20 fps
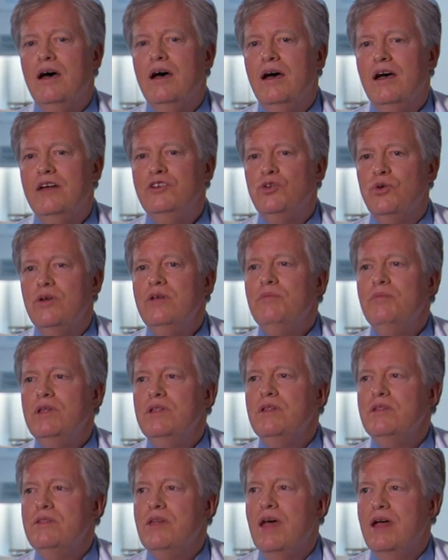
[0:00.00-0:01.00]
A
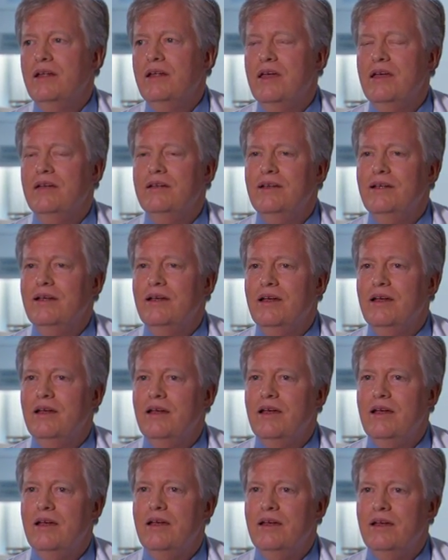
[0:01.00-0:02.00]
treatment that can
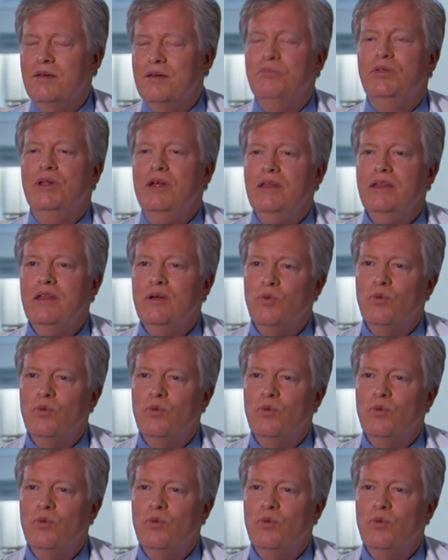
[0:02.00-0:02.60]
completely